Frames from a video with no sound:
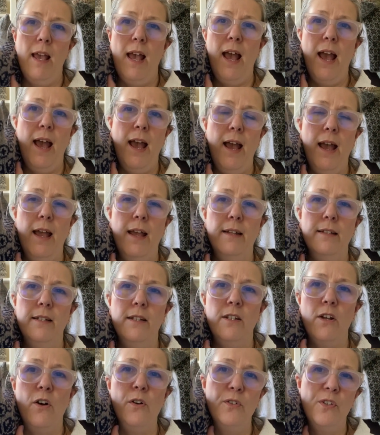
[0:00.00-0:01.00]

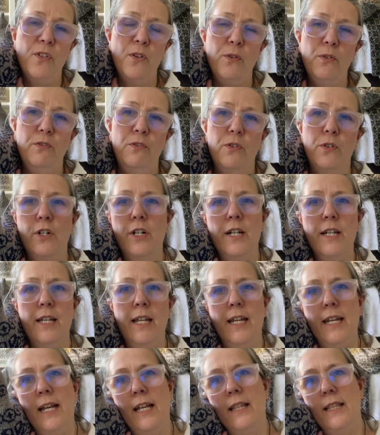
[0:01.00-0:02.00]
and also for
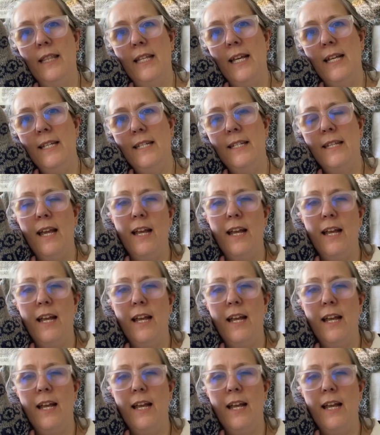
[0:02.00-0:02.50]
knitting this,